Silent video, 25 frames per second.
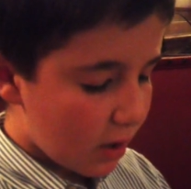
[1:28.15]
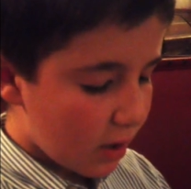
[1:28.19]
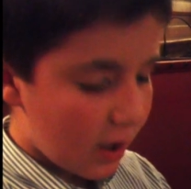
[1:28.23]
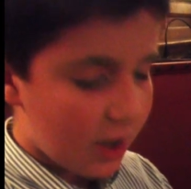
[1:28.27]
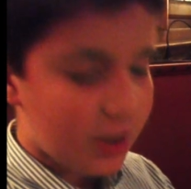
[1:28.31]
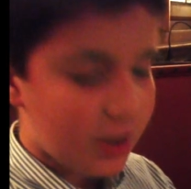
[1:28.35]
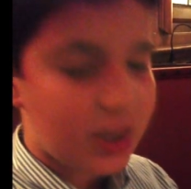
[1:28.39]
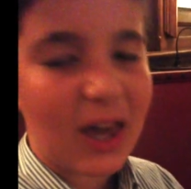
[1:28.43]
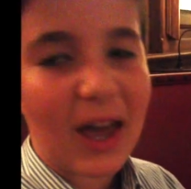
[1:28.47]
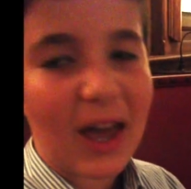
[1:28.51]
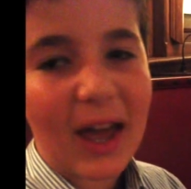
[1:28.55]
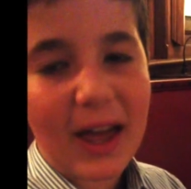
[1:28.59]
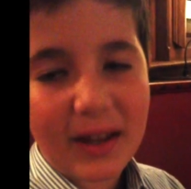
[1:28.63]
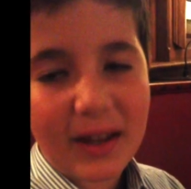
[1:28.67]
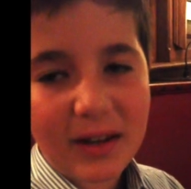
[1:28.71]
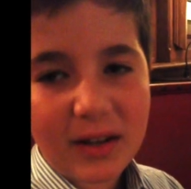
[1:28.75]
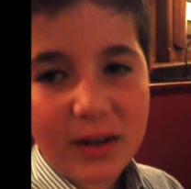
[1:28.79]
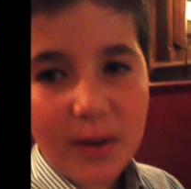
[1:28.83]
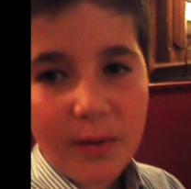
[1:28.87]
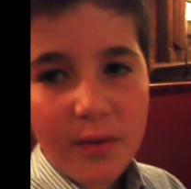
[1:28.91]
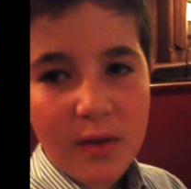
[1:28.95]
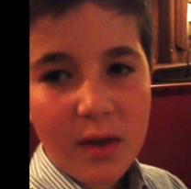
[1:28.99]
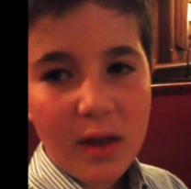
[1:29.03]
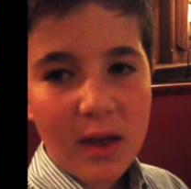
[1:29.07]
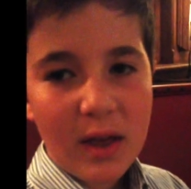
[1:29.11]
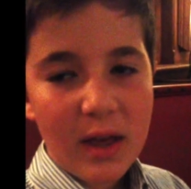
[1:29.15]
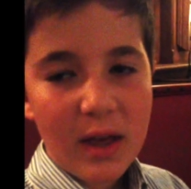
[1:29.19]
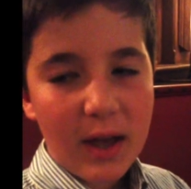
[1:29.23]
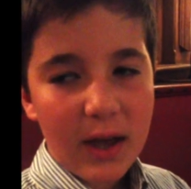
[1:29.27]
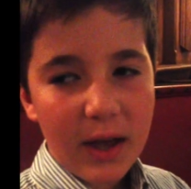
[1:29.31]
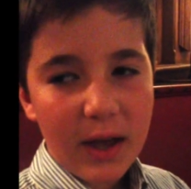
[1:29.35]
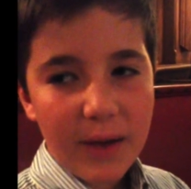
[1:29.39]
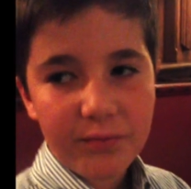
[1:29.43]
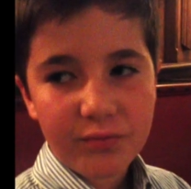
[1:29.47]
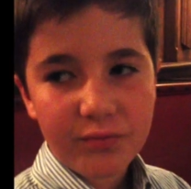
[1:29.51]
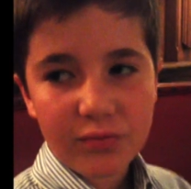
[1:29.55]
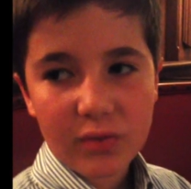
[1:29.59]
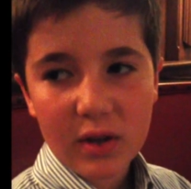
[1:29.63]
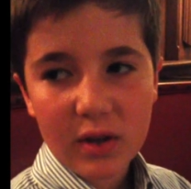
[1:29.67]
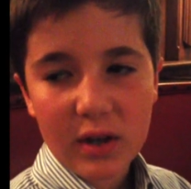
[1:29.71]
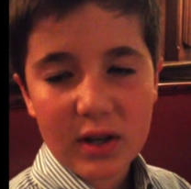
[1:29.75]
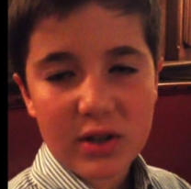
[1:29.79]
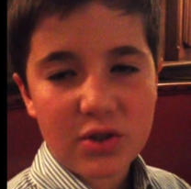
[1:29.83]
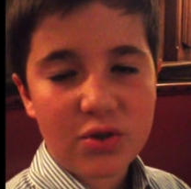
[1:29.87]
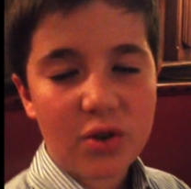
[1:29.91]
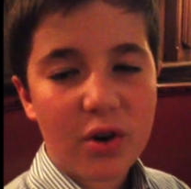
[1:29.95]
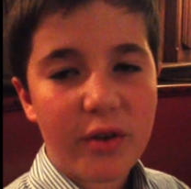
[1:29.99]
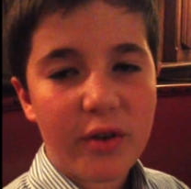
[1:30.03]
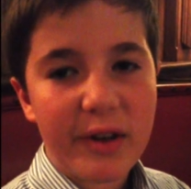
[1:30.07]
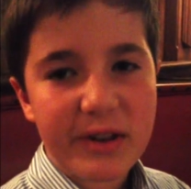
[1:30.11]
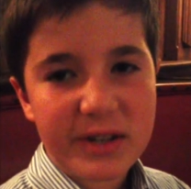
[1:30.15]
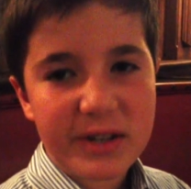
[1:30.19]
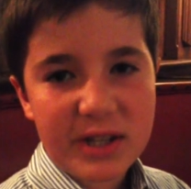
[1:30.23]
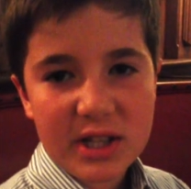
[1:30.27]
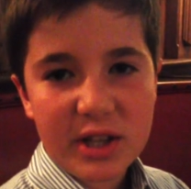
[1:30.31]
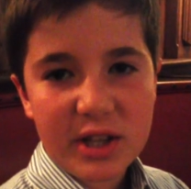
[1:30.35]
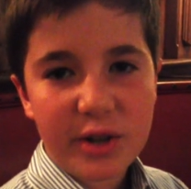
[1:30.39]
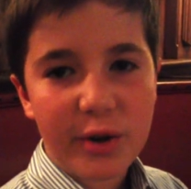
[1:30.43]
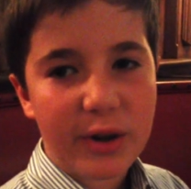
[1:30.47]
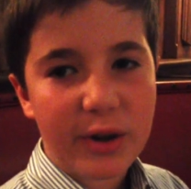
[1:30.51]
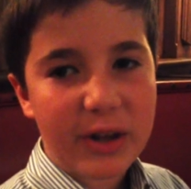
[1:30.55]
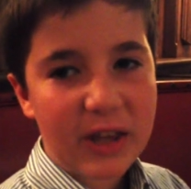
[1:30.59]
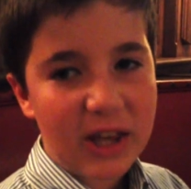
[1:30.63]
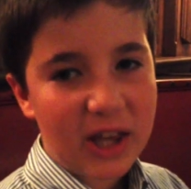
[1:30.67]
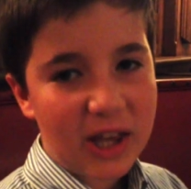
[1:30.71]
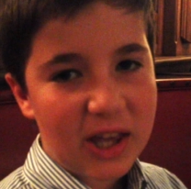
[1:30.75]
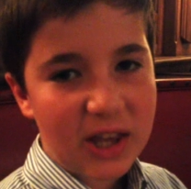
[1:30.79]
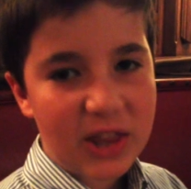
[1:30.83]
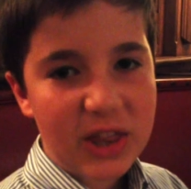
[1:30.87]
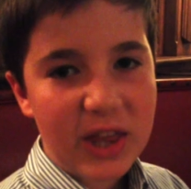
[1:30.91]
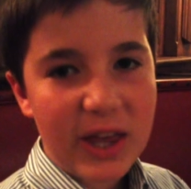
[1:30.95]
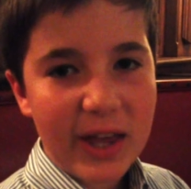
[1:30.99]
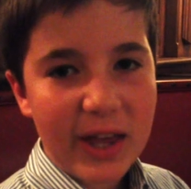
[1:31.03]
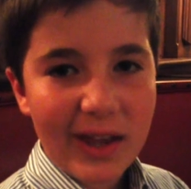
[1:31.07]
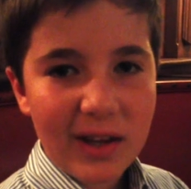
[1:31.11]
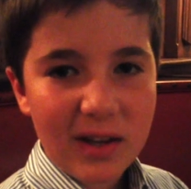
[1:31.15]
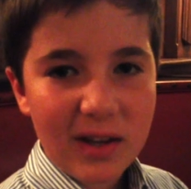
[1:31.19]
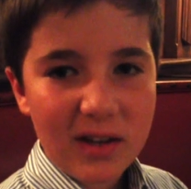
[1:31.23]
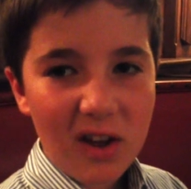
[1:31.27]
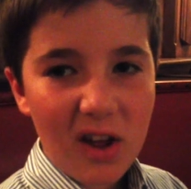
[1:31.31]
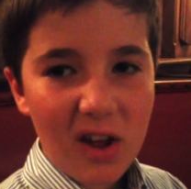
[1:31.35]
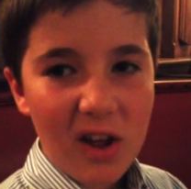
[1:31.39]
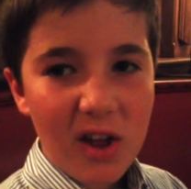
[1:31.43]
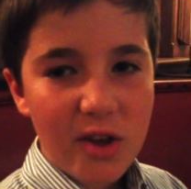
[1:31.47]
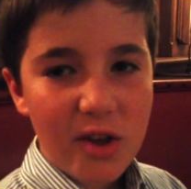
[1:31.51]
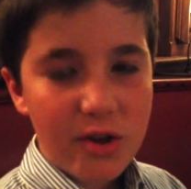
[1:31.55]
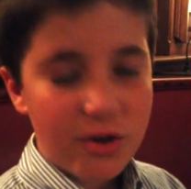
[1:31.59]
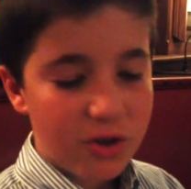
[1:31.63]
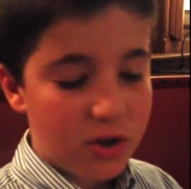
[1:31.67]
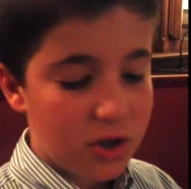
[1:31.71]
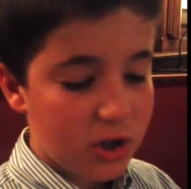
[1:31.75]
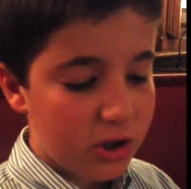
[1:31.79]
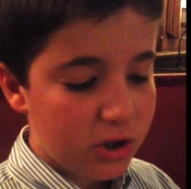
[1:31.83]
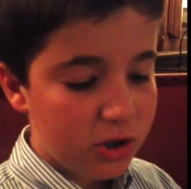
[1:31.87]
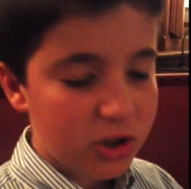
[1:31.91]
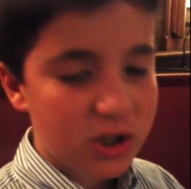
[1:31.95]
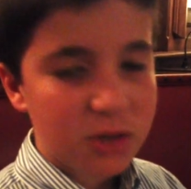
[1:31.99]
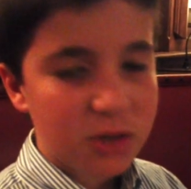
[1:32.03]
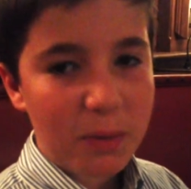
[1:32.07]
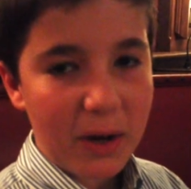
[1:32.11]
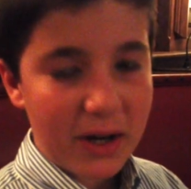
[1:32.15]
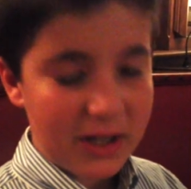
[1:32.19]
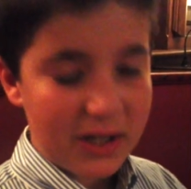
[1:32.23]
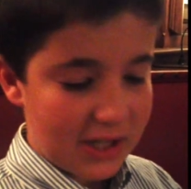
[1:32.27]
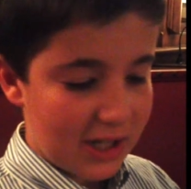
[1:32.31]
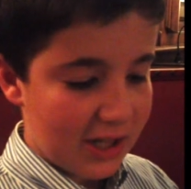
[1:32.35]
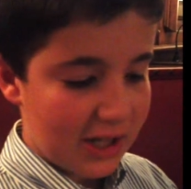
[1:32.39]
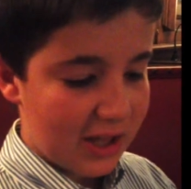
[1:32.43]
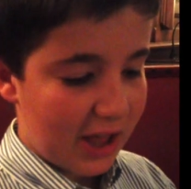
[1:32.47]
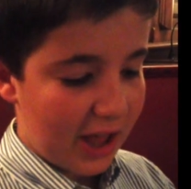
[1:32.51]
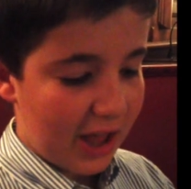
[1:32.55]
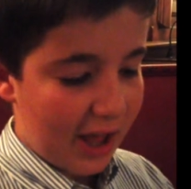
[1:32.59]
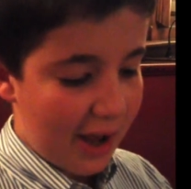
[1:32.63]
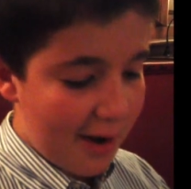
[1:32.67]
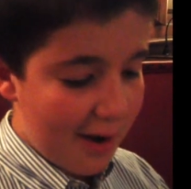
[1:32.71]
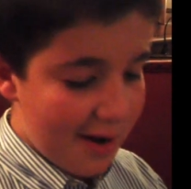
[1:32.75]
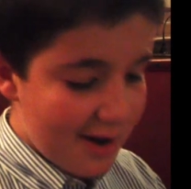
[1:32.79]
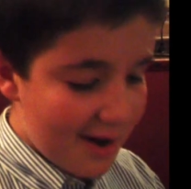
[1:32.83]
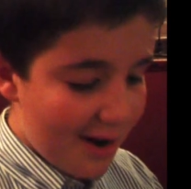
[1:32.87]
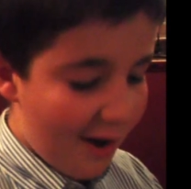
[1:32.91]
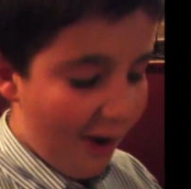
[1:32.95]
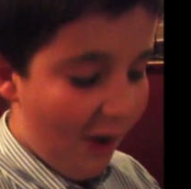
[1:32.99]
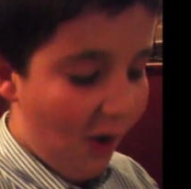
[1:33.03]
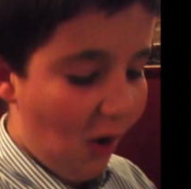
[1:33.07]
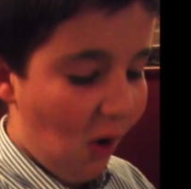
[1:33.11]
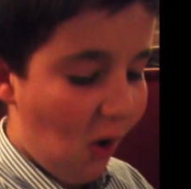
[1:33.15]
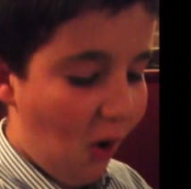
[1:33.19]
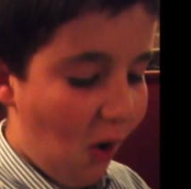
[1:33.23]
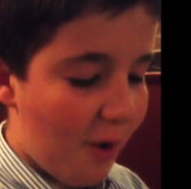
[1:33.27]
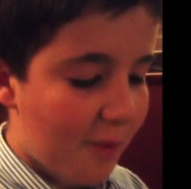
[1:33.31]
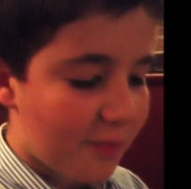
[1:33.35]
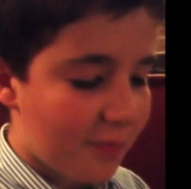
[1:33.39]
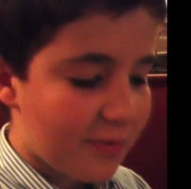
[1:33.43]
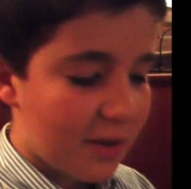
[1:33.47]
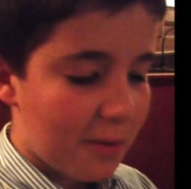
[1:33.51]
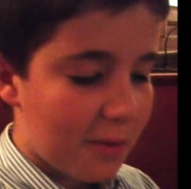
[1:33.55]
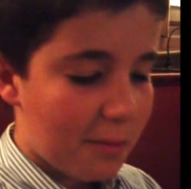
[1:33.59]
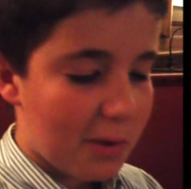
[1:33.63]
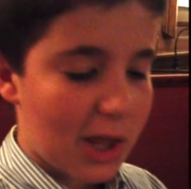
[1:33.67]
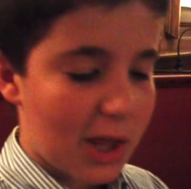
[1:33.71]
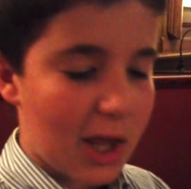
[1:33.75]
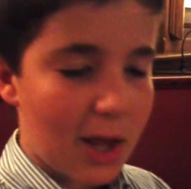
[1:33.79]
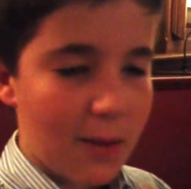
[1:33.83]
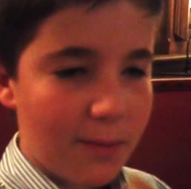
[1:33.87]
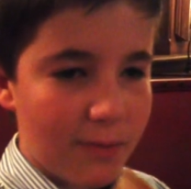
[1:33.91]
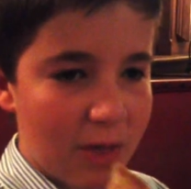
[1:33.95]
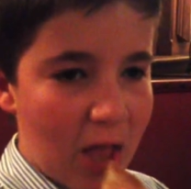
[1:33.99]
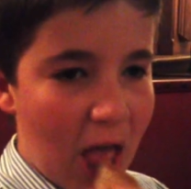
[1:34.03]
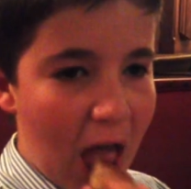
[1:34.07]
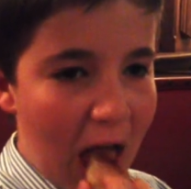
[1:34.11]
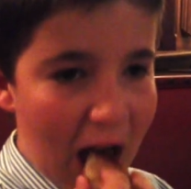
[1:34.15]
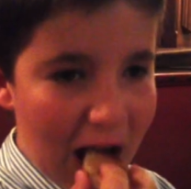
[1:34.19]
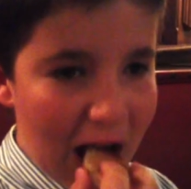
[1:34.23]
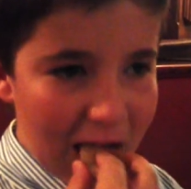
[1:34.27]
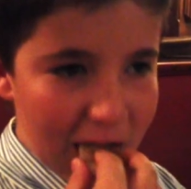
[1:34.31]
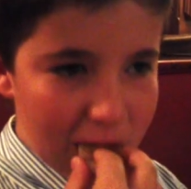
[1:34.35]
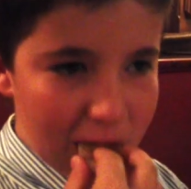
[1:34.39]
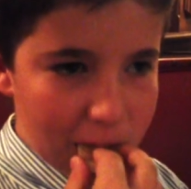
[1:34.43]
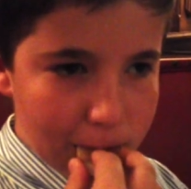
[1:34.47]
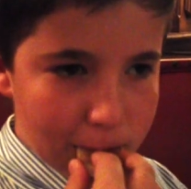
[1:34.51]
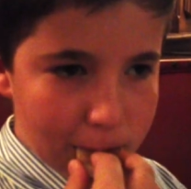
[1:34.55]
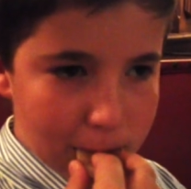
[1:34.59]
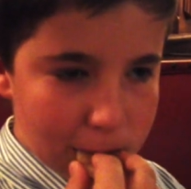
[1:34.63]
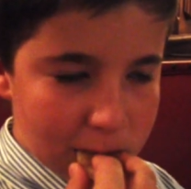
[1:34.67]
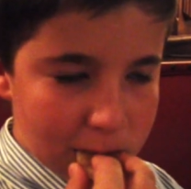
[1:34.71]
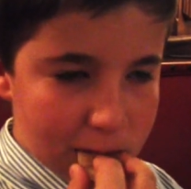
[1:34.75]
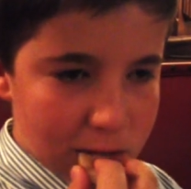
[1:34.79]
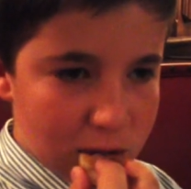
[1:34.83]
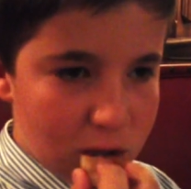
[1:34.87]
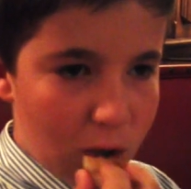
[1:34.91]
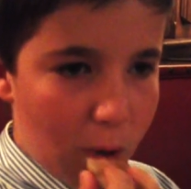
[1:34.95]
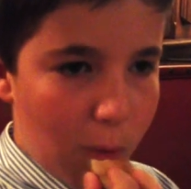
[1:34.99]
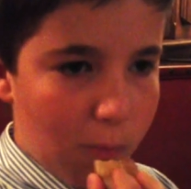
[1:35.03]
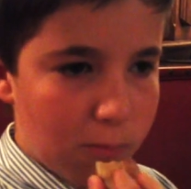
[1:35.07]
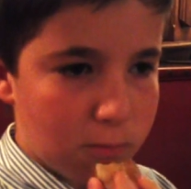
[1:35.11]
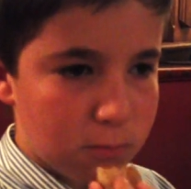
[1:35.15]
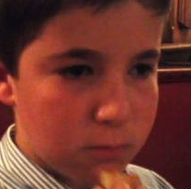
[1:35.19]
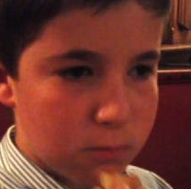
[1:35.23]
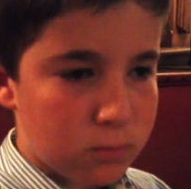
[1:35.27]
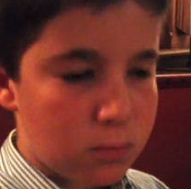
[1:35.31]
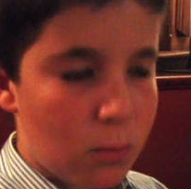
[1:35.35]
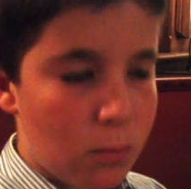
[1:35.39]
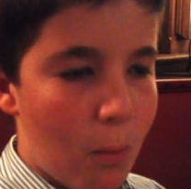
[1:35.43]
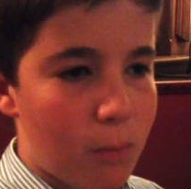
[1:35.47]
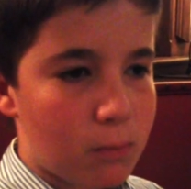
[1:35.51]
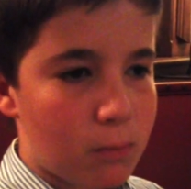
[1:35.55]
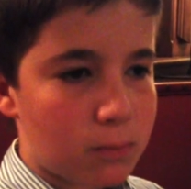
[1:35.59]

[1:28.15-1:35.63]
At the end, it sort of has this little kick at the end. It's a little spicy at the end, but then the